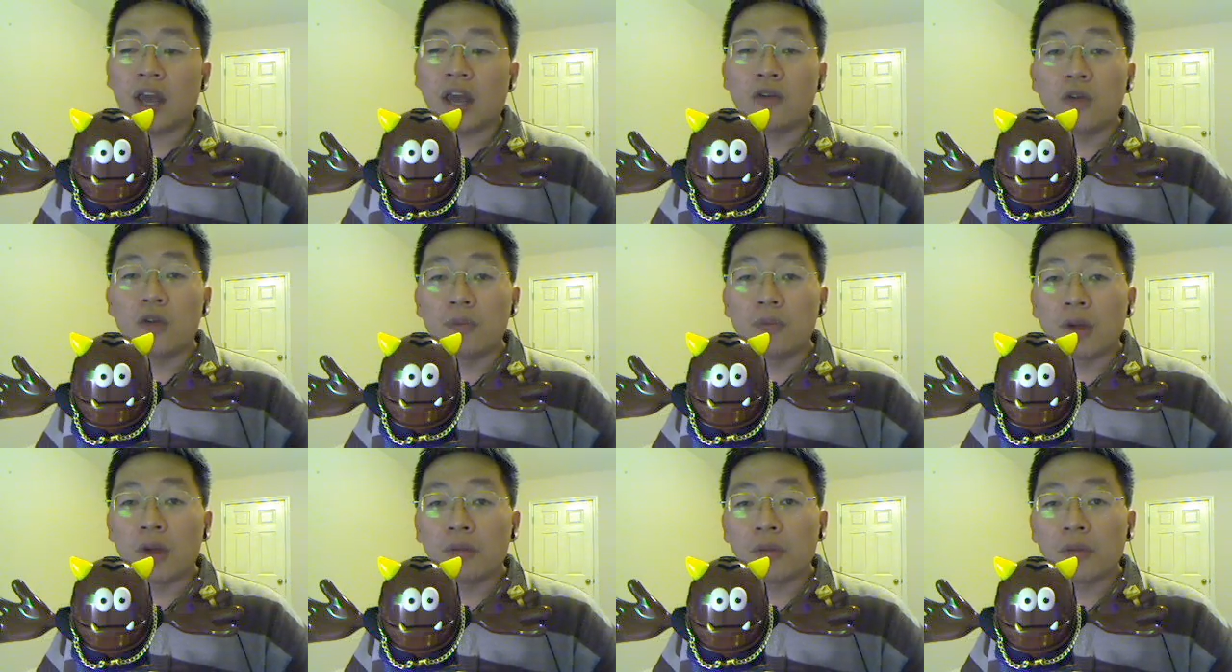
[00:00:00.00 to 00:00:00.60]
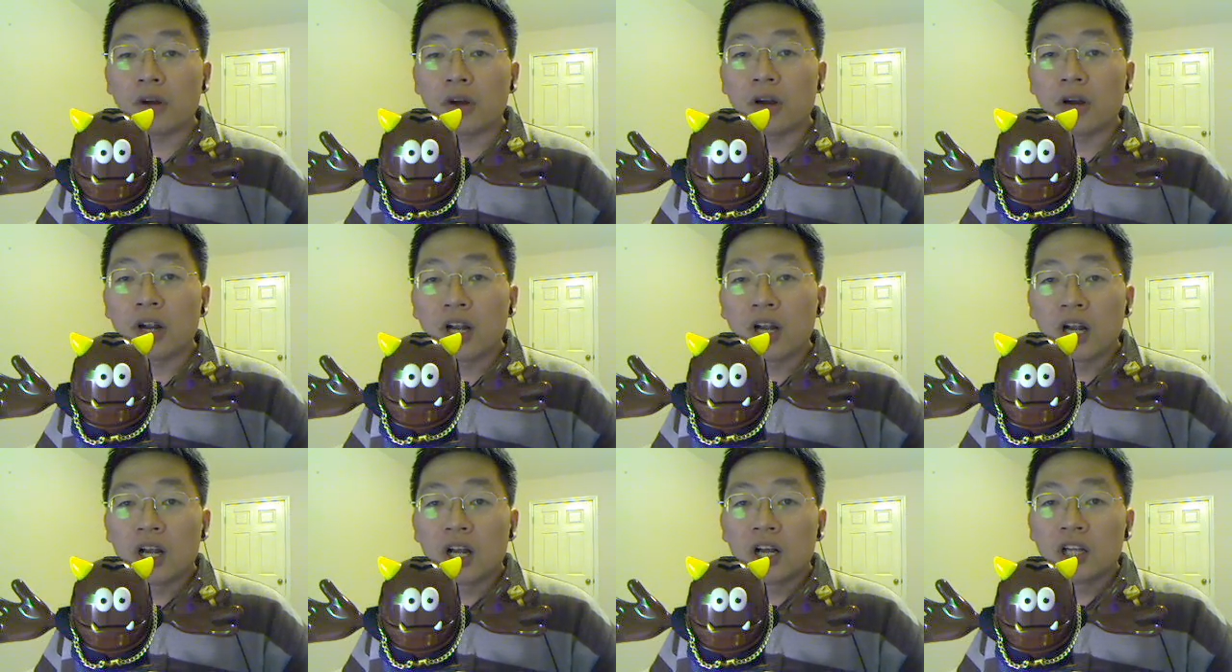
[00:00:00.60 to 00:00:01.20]
And
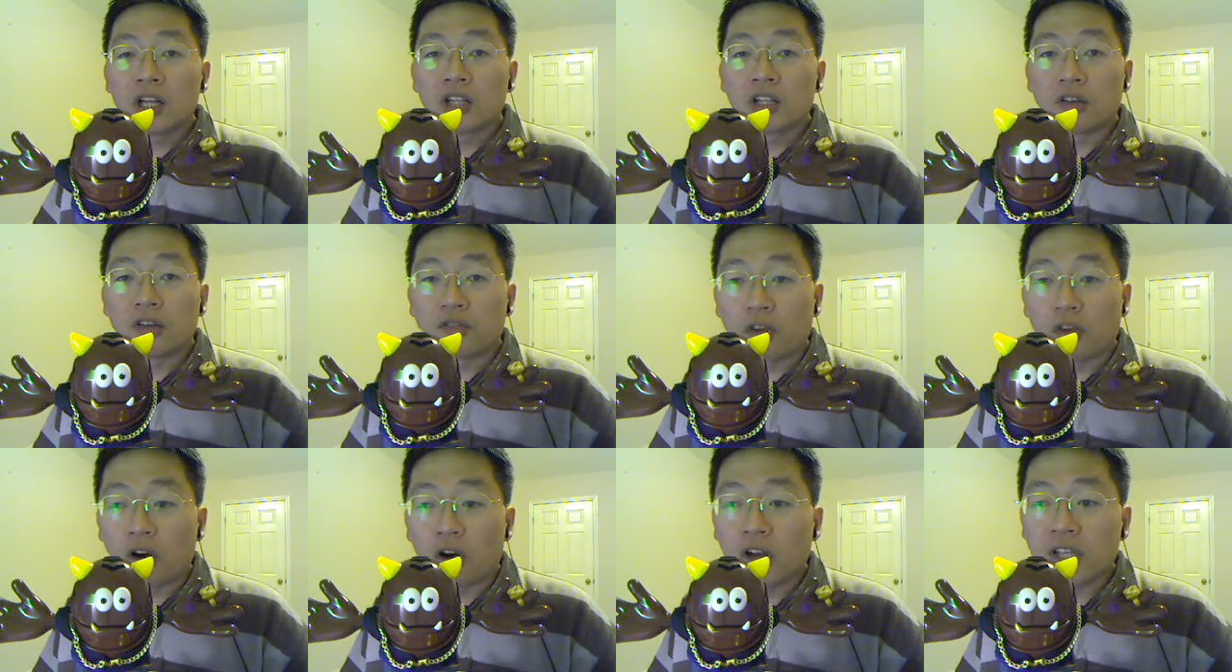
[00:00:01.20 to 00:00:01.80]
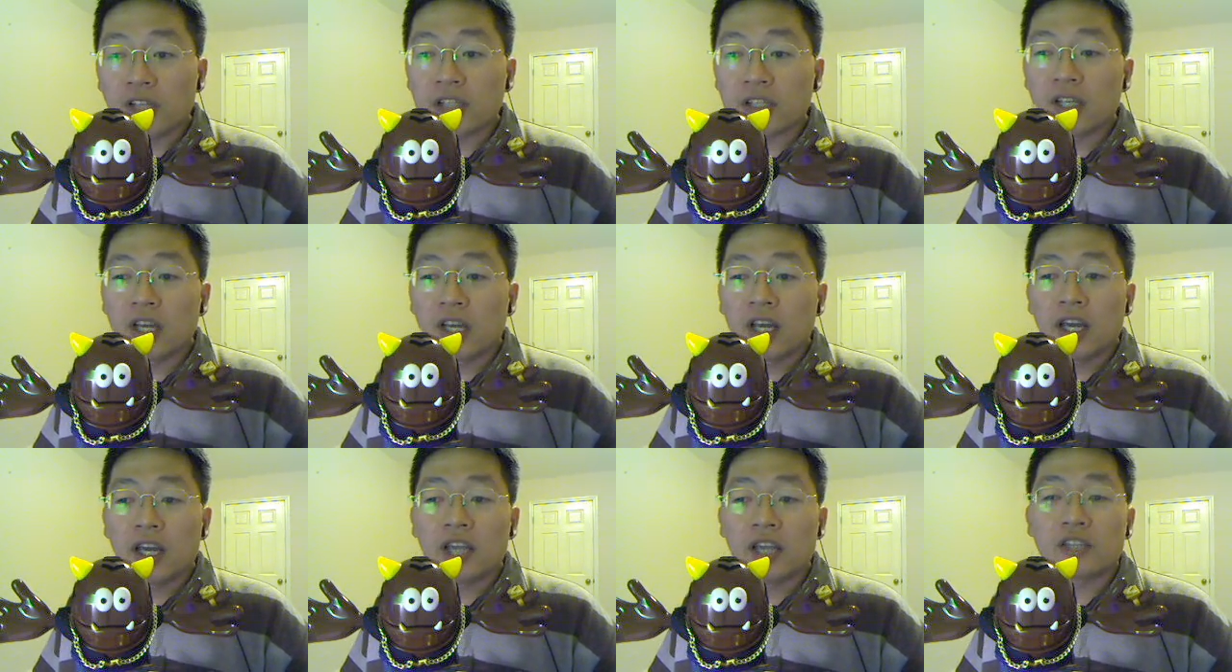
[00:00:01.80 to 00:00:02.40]
remember, the voice
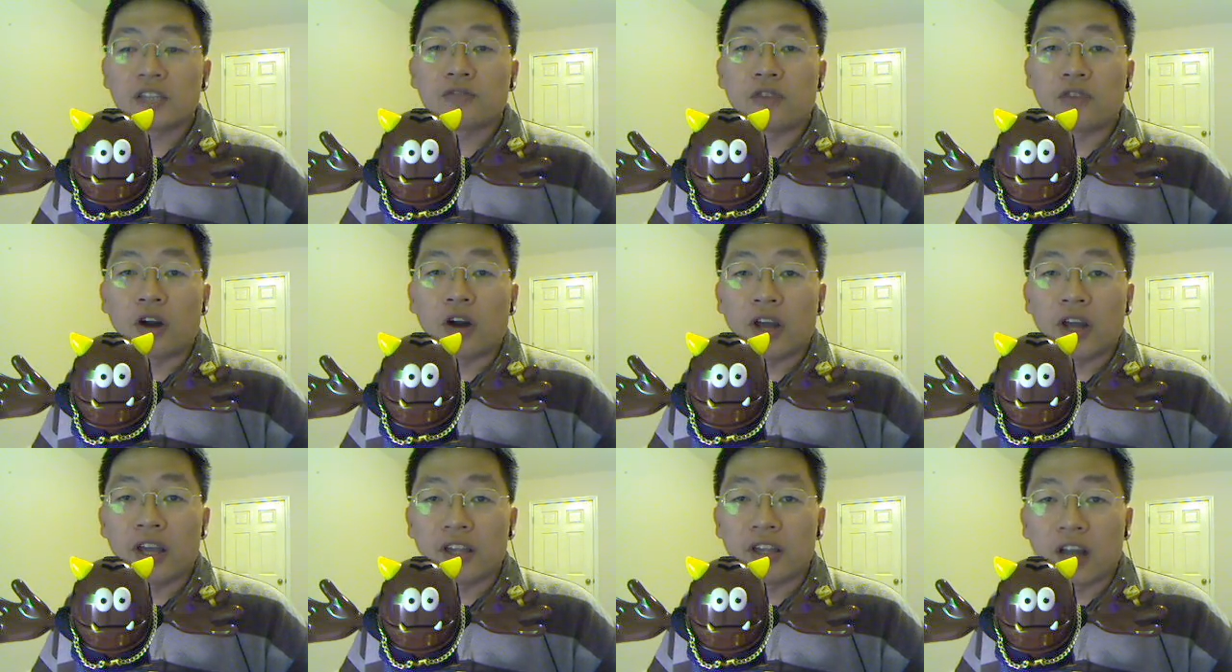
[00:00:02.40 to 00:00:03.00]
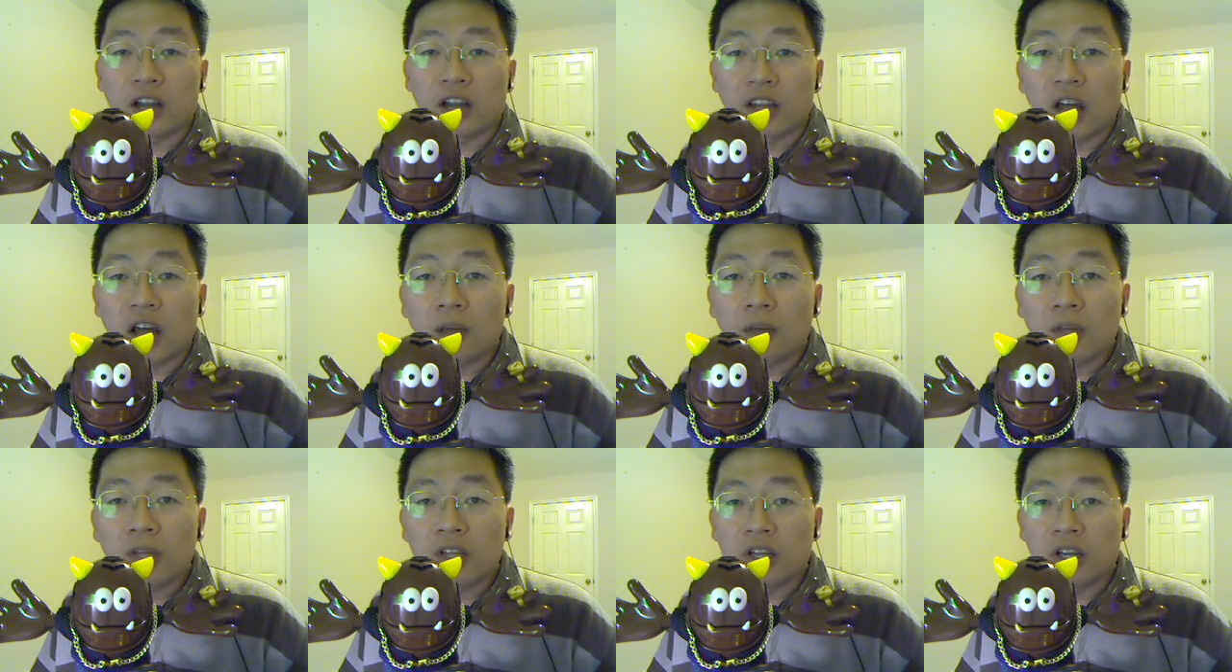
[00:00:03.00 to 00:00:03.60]
is from an
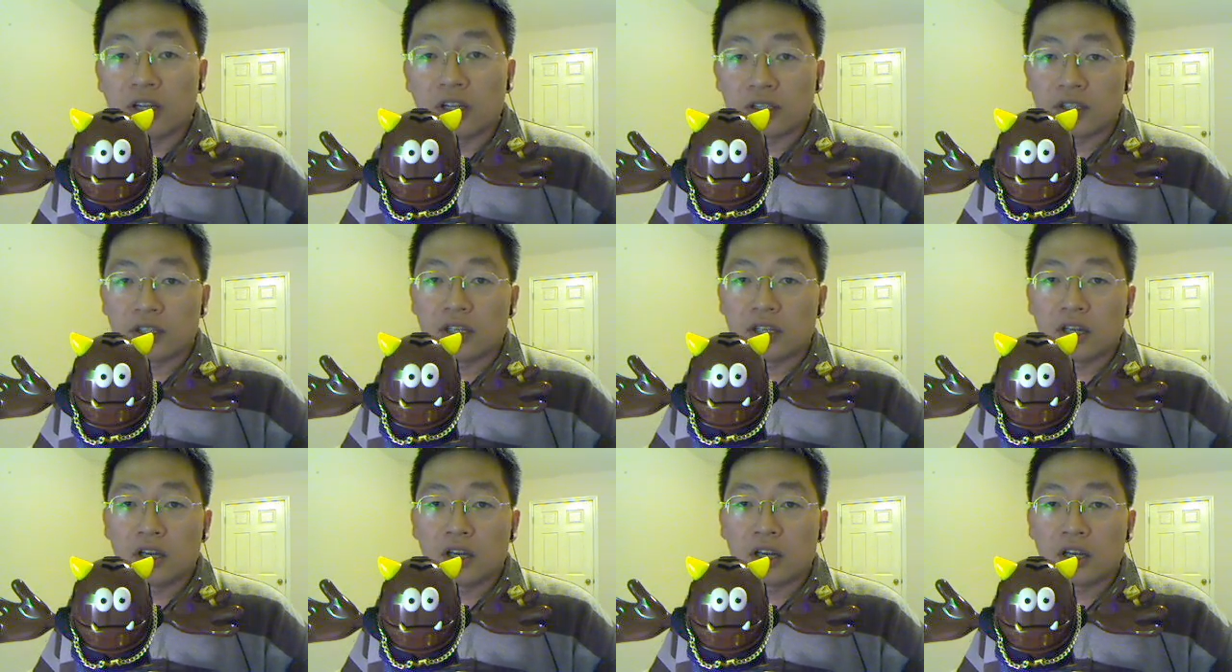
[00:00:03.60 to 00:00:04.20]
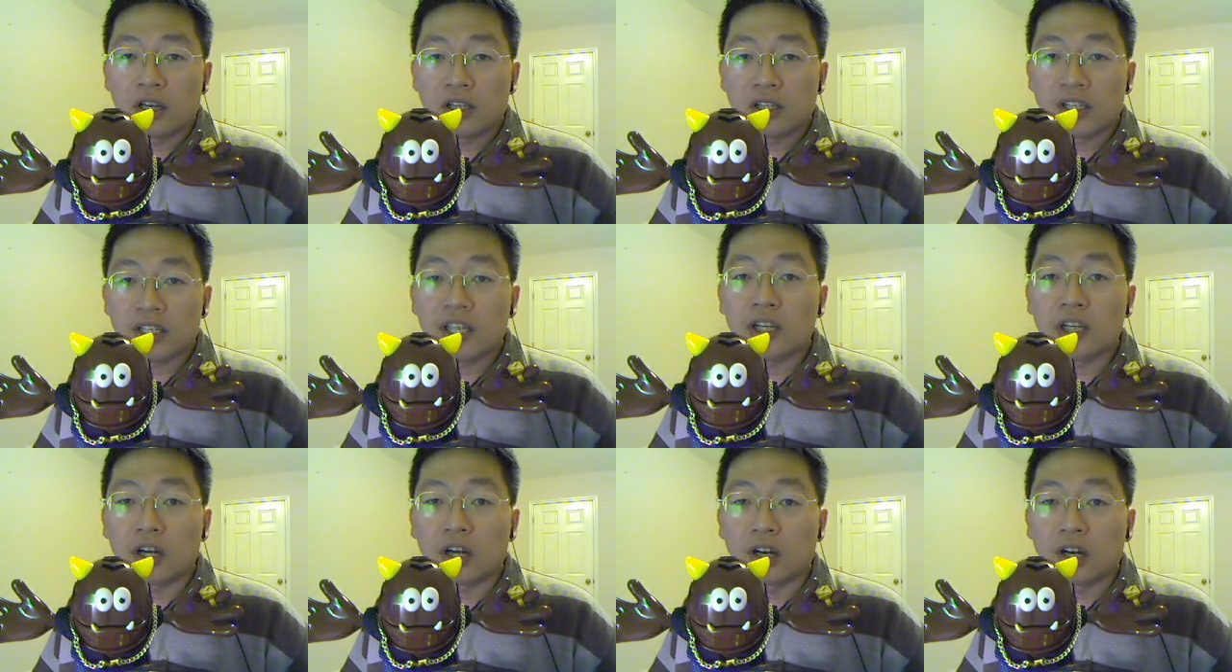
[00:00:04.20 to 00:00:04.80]
anonymous
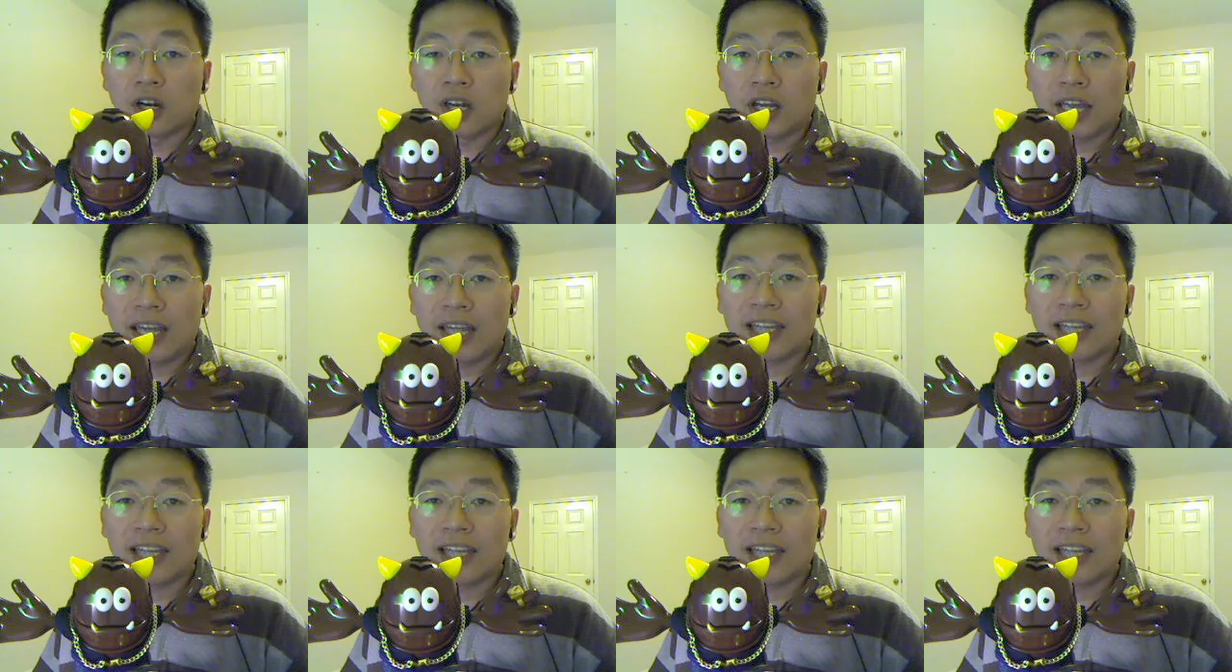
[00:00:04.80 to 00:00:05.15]
singer.